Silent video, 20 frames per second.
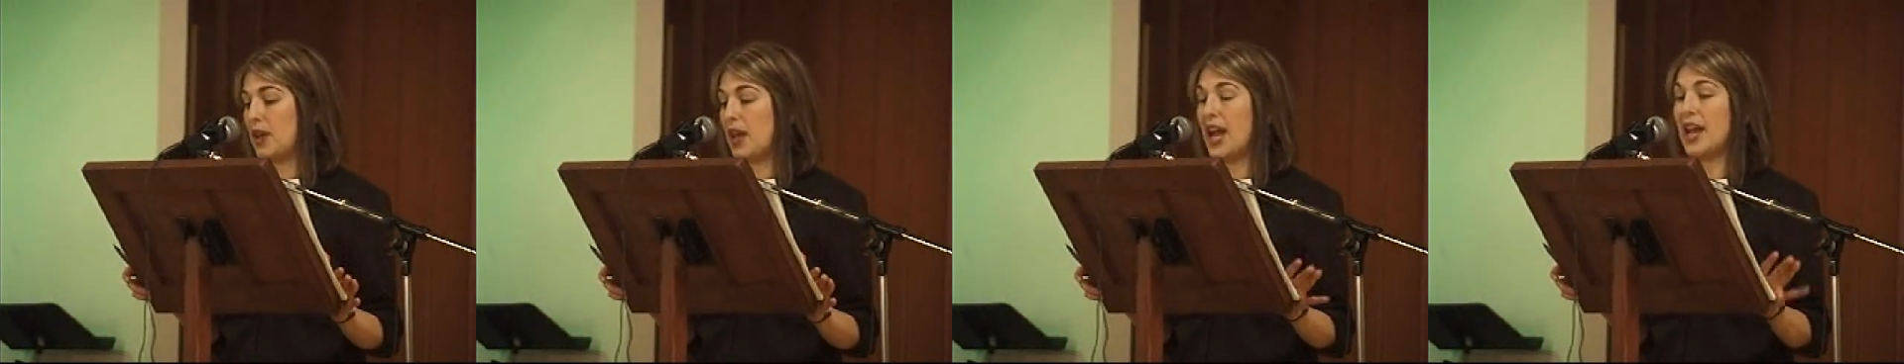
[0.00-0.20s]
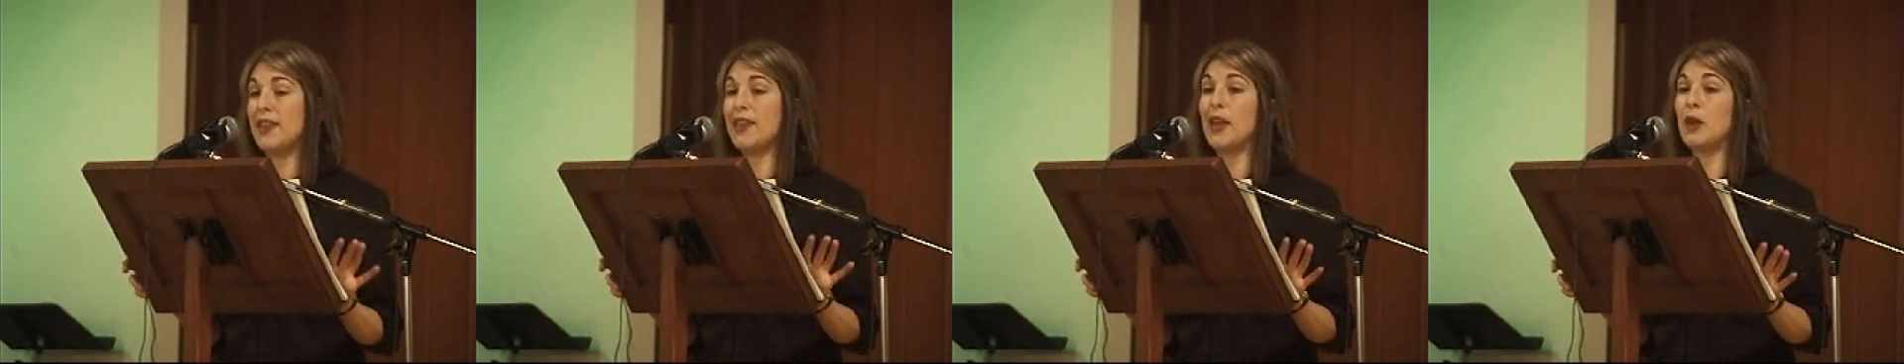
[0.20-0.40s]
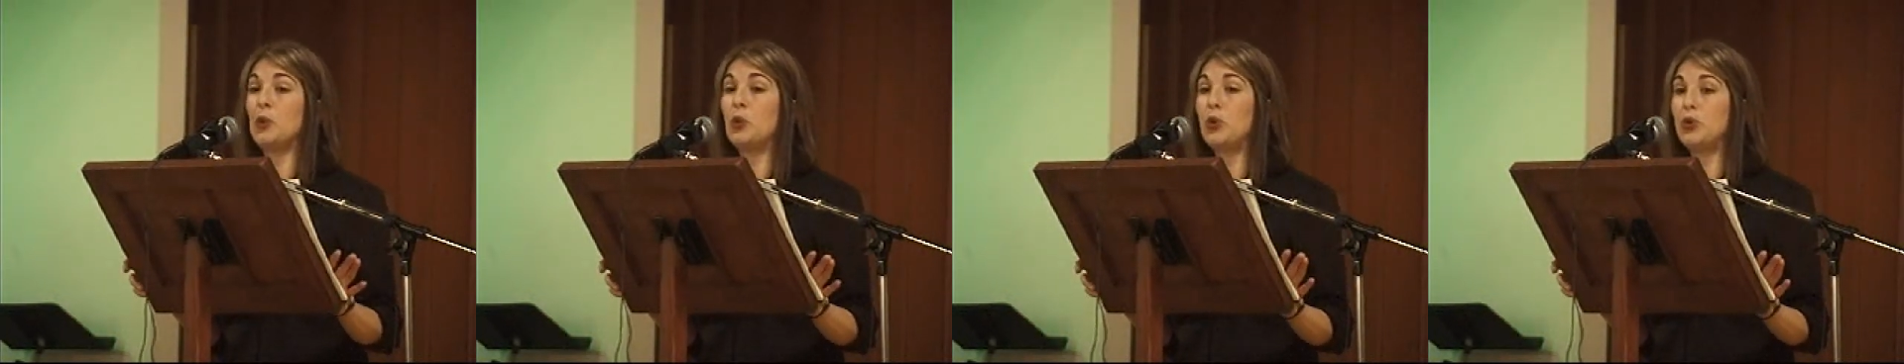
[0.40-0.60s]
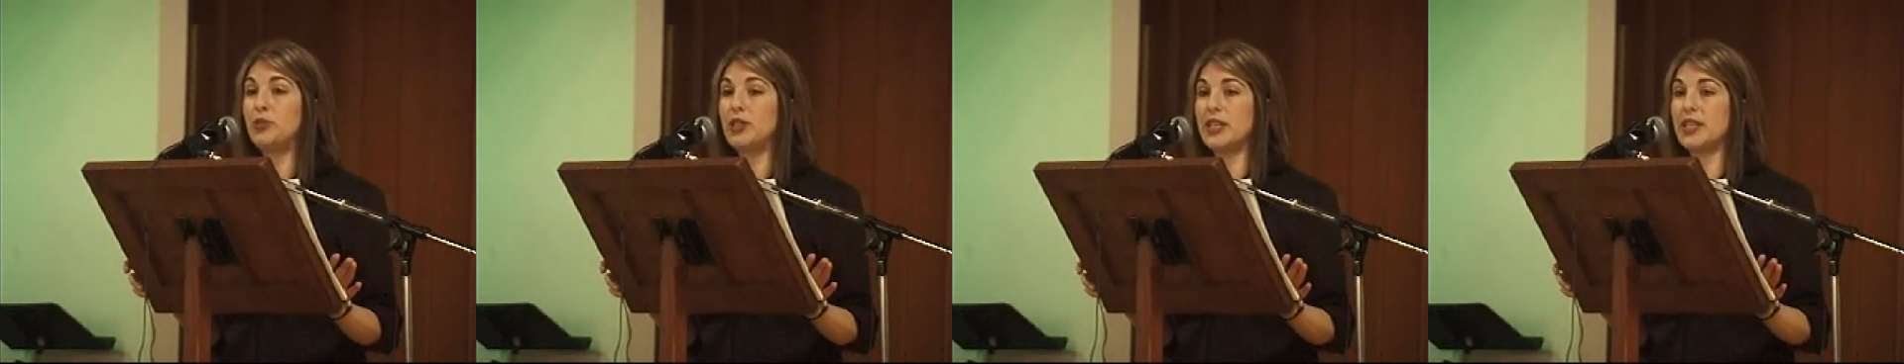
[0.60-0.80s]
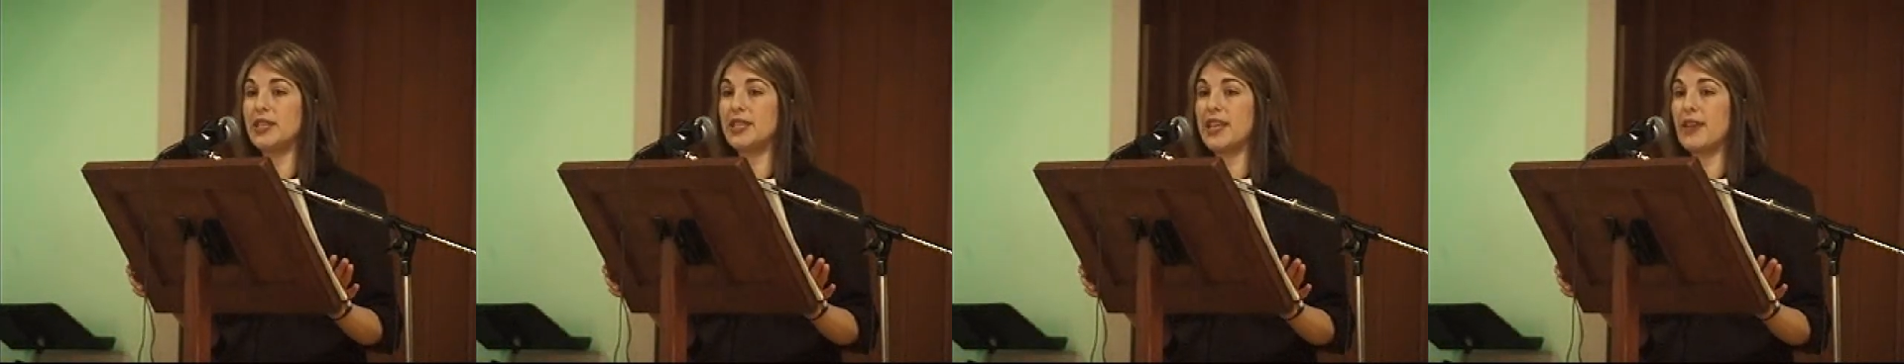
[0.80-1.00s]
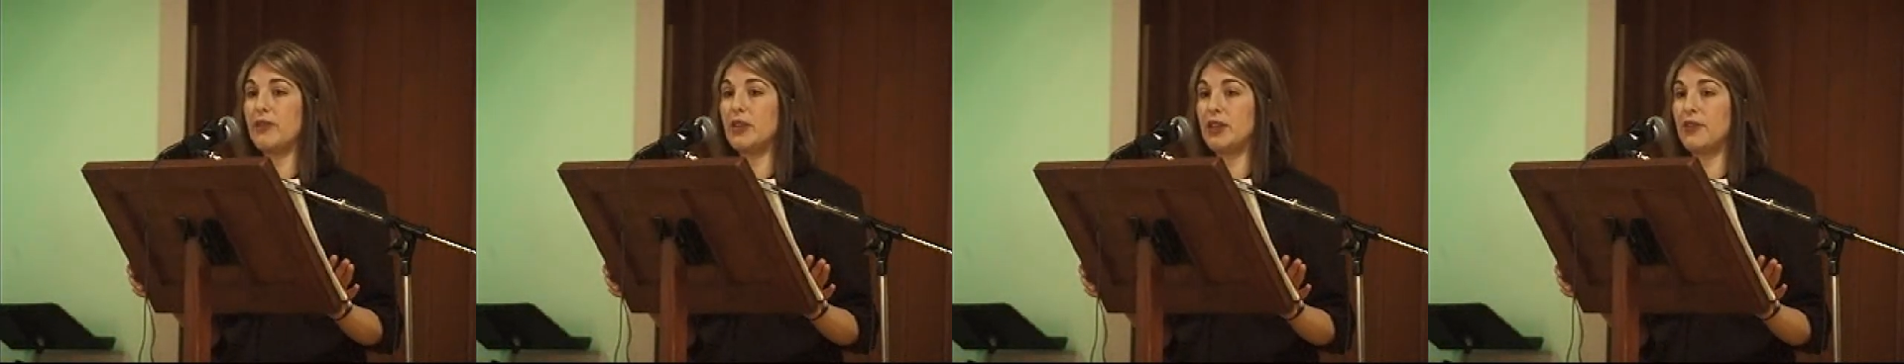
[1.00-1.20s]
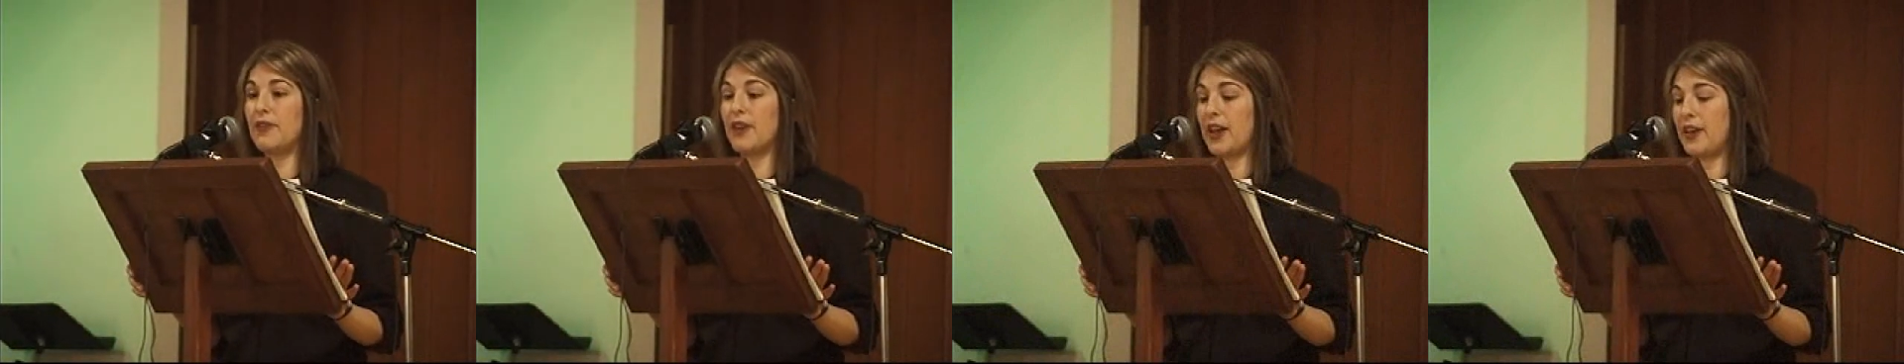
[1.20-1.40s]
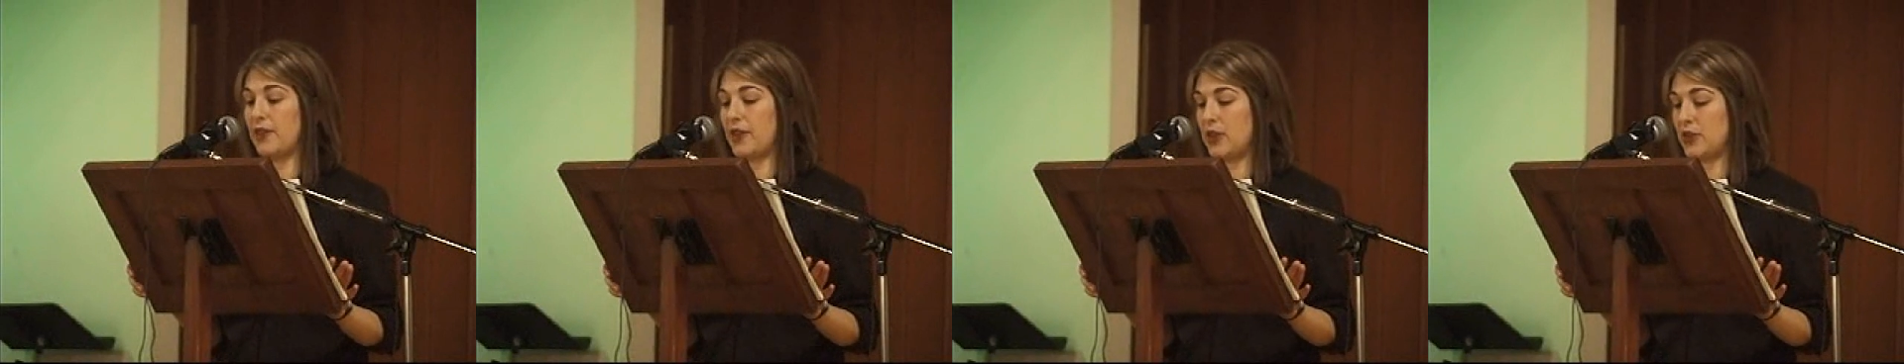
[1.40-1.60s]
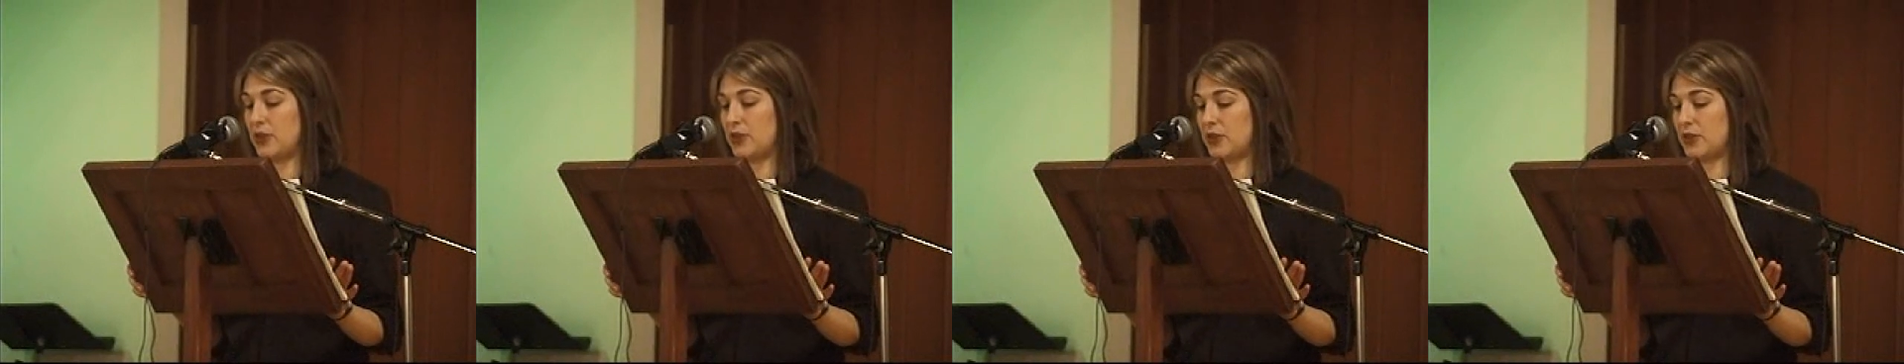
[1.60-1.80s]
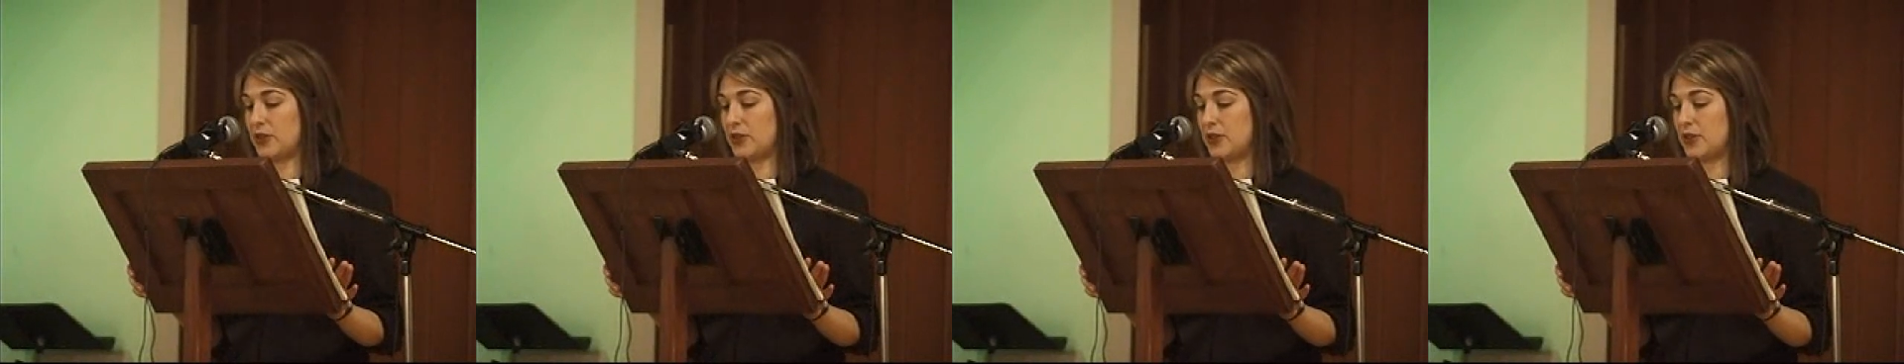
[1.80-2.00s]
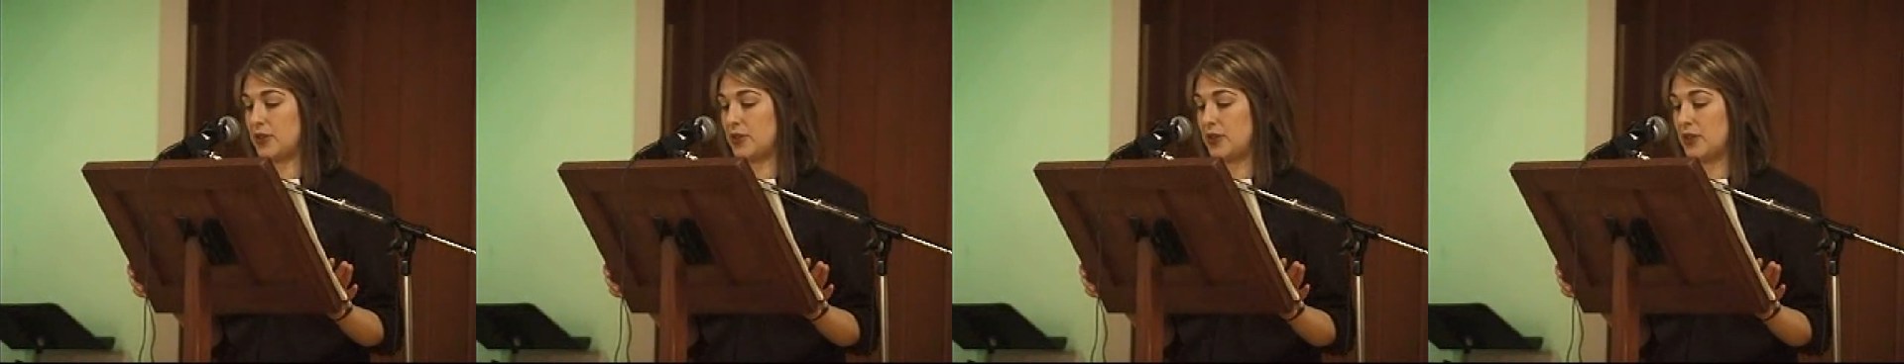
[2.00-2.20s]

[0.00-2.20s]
and they wounded 75 others.